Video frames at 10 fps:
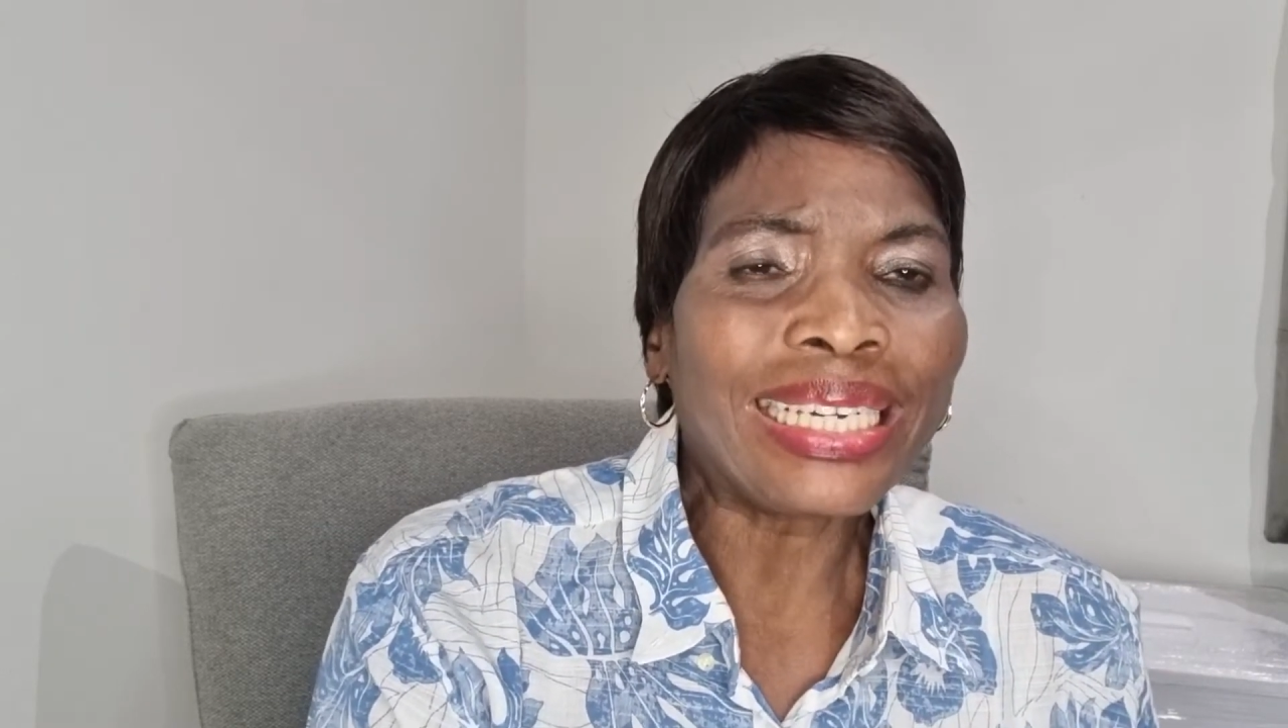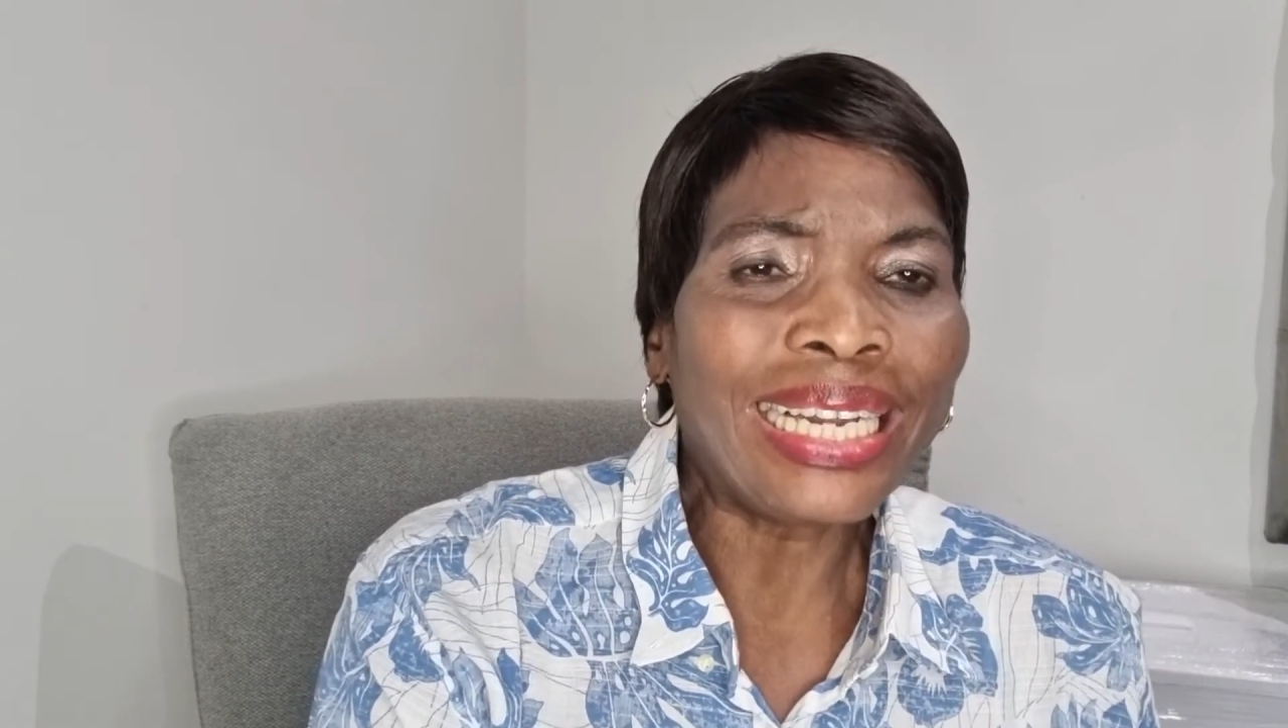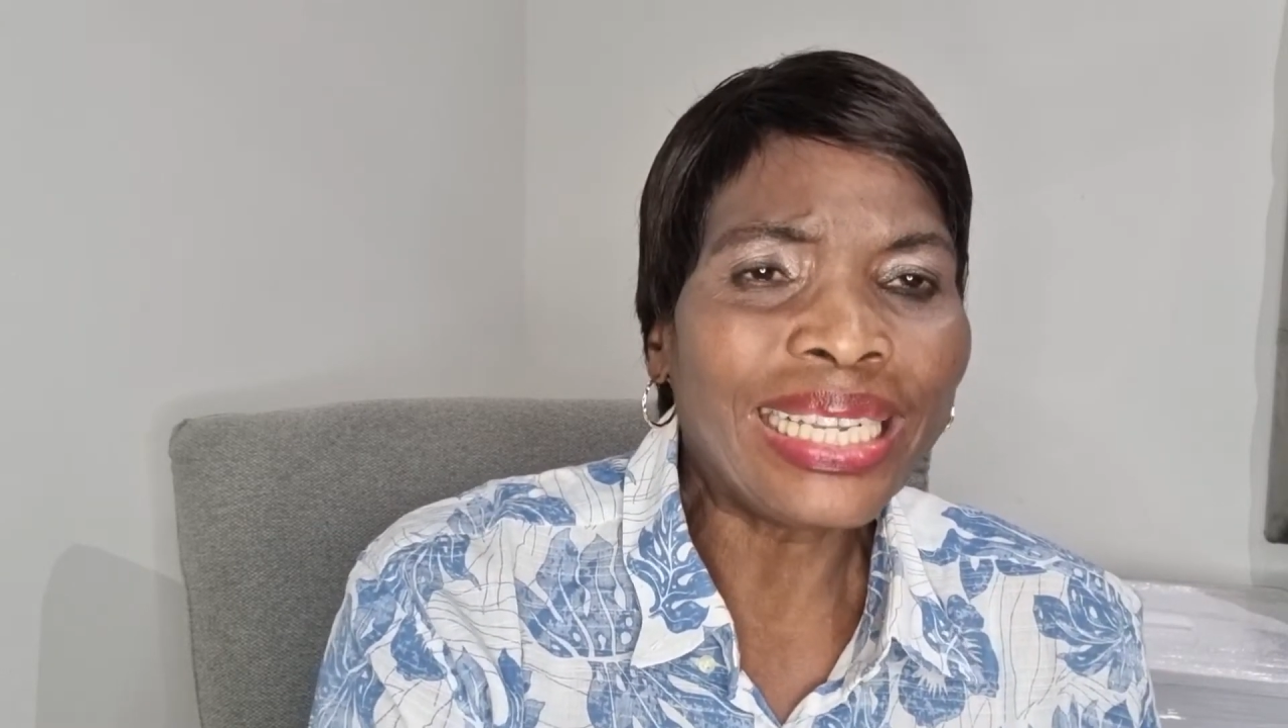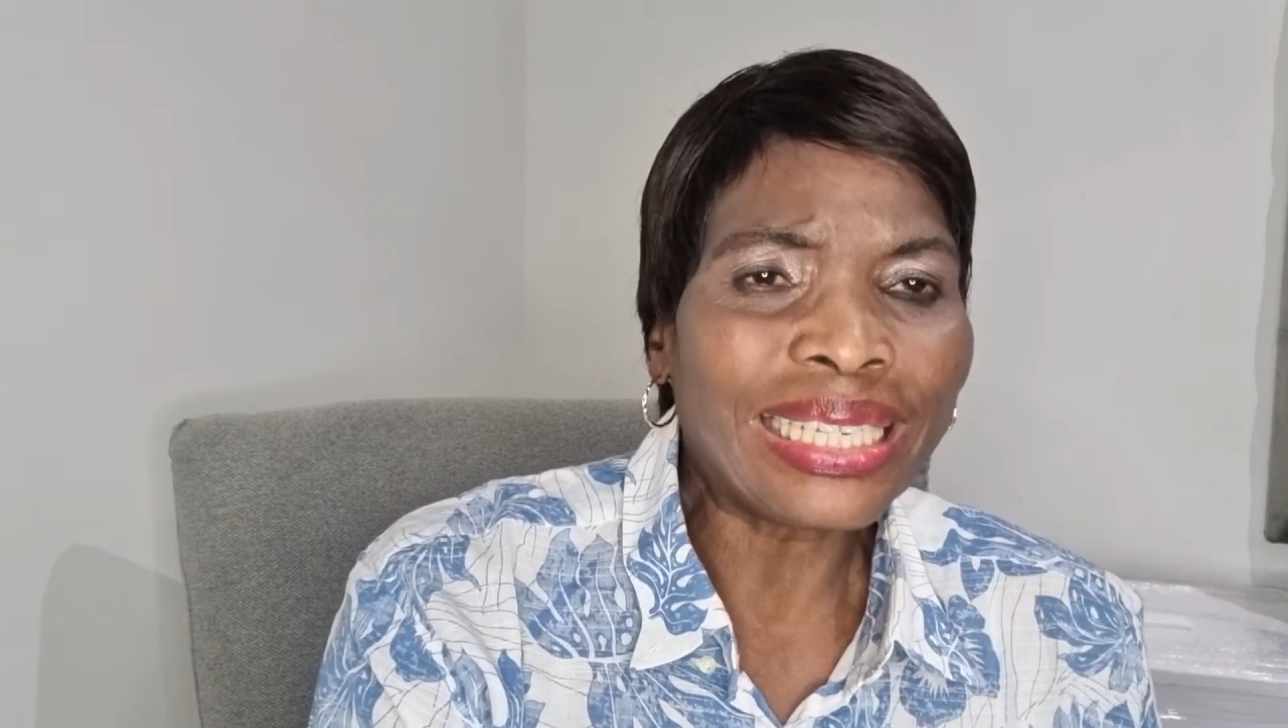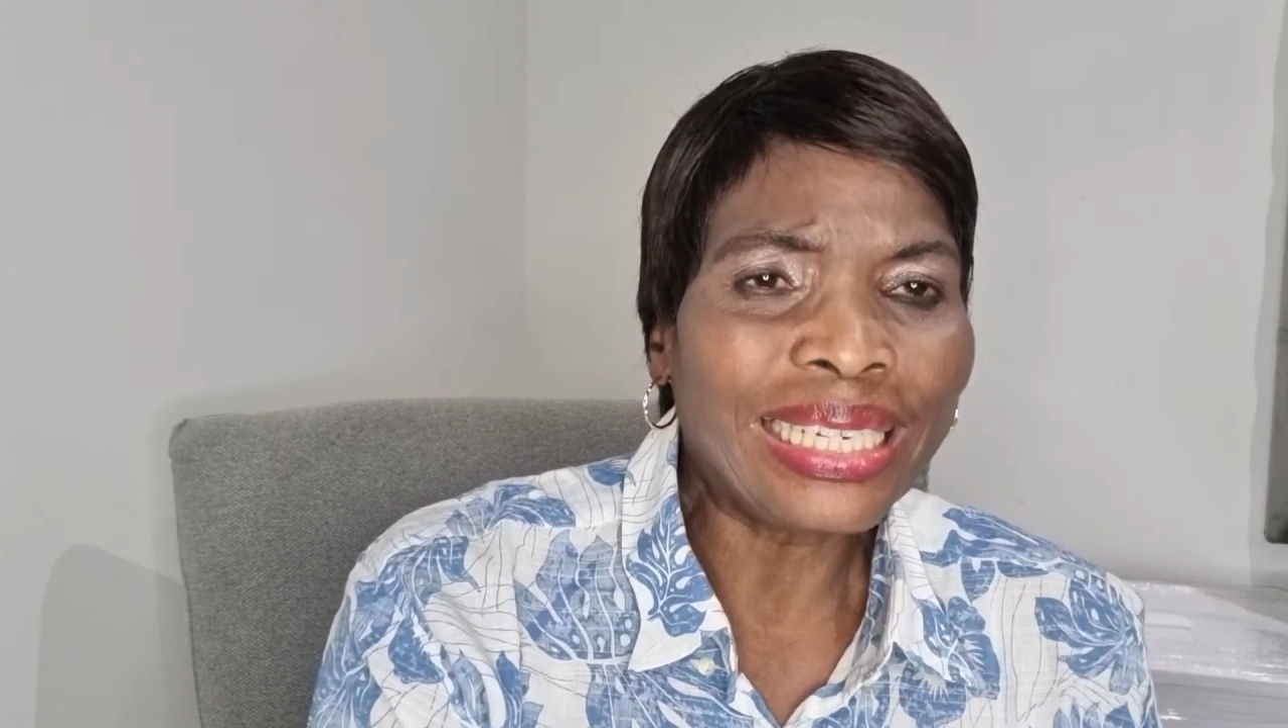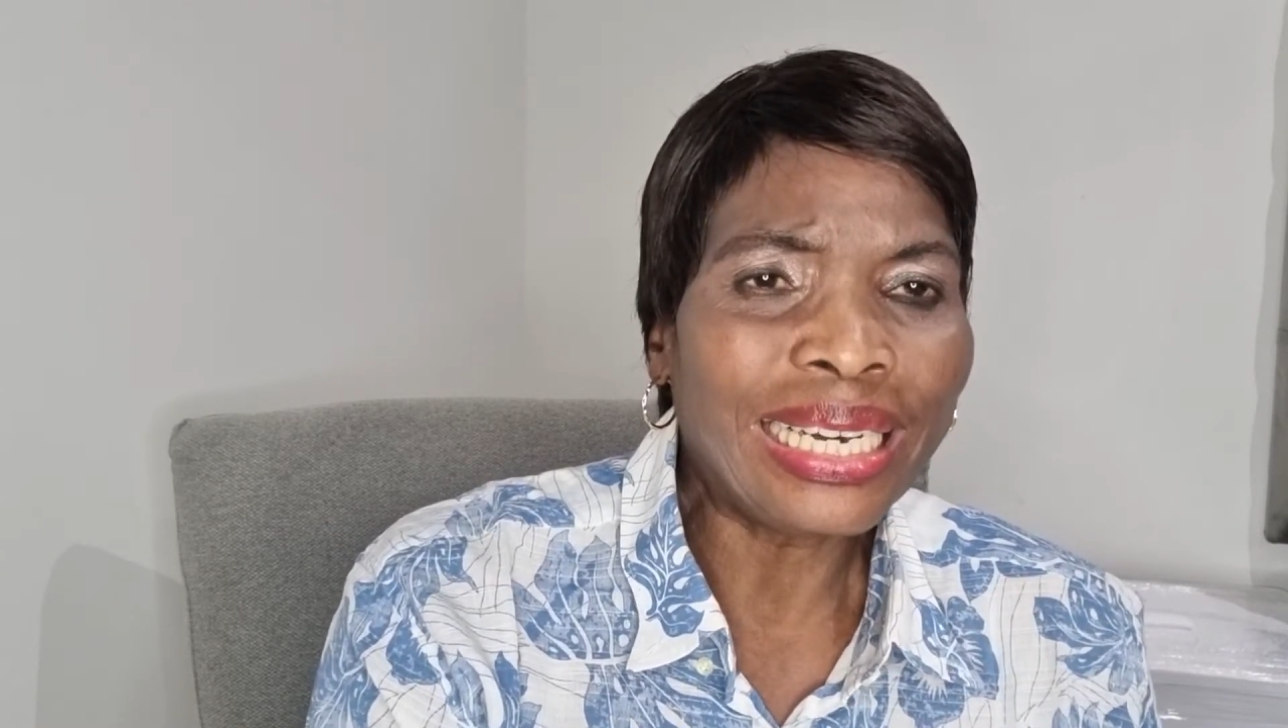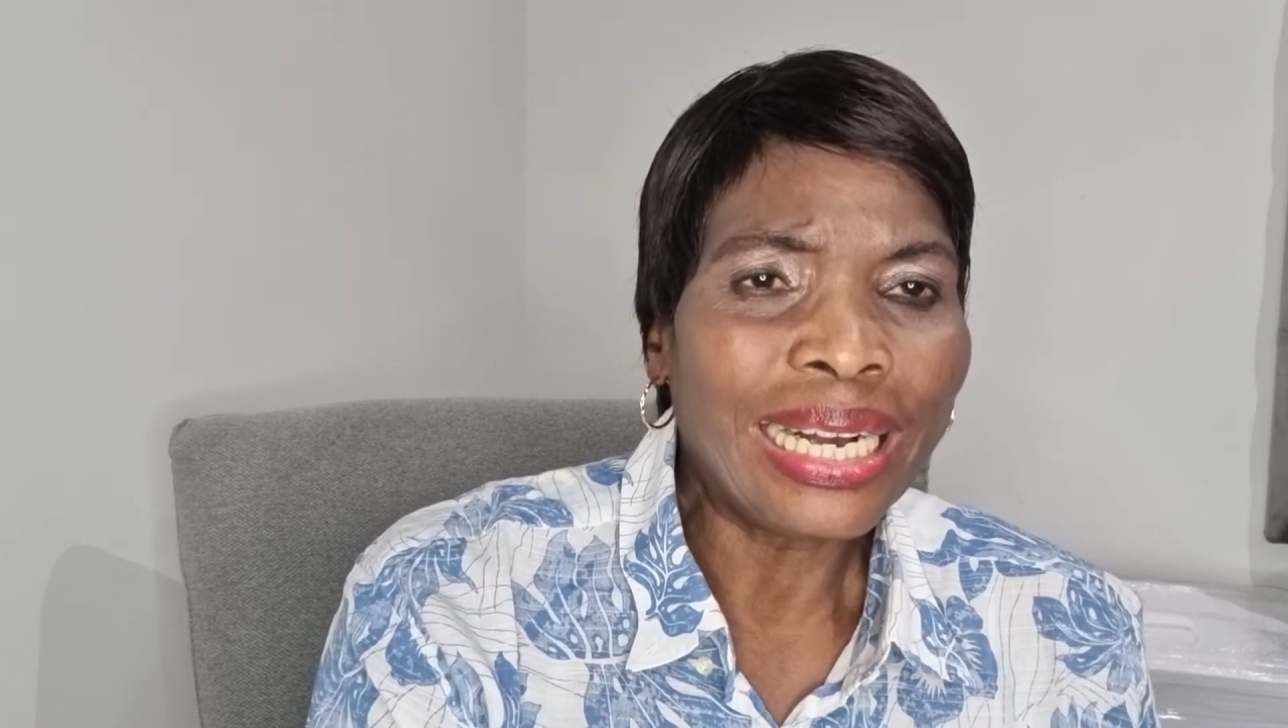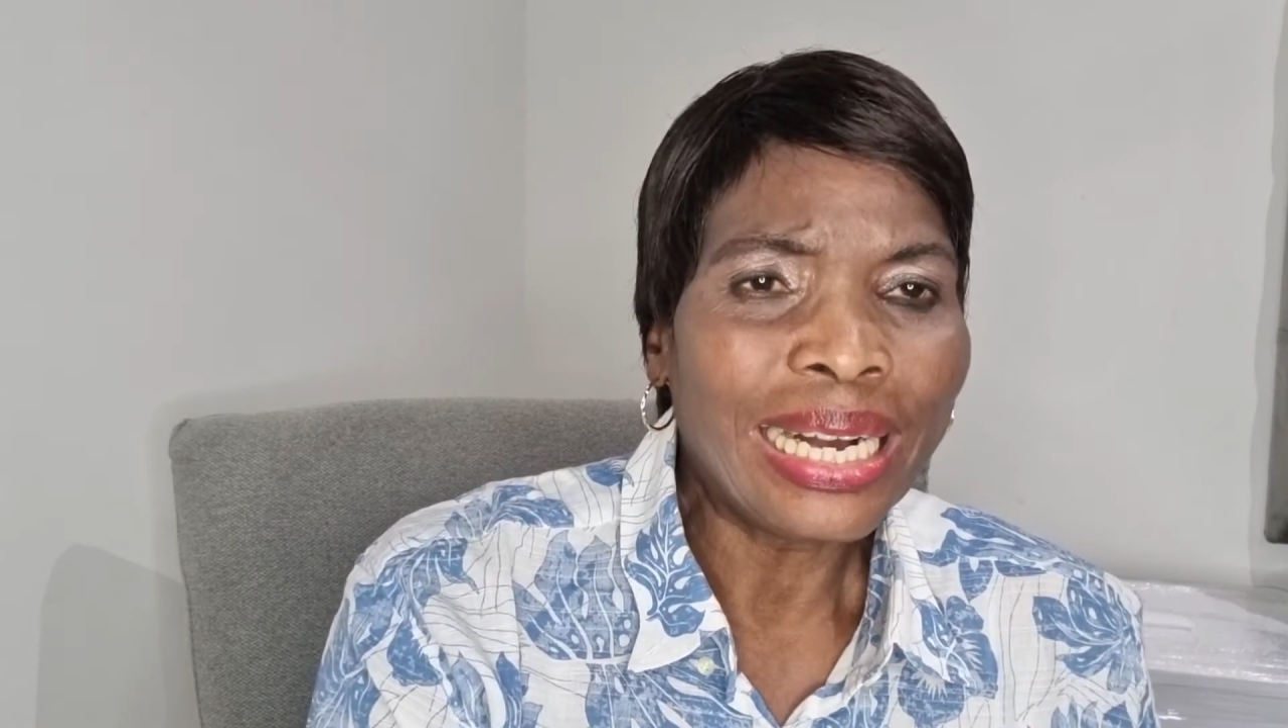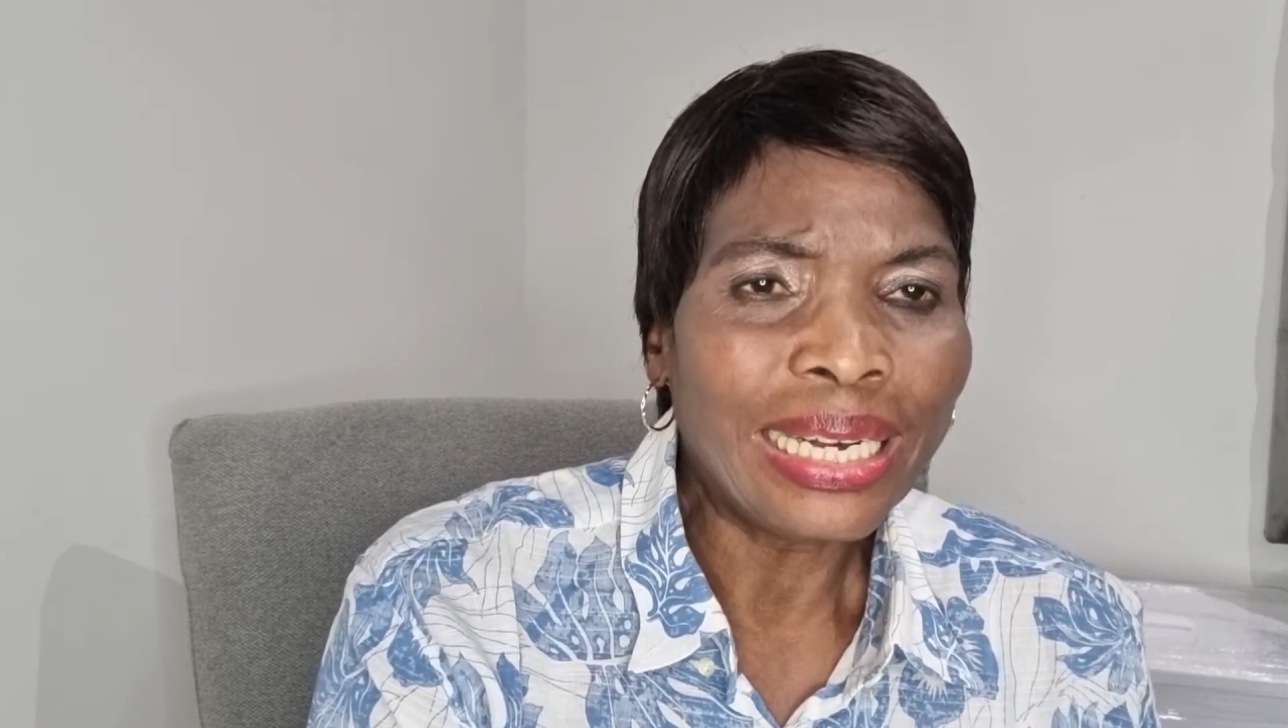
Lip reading: nursing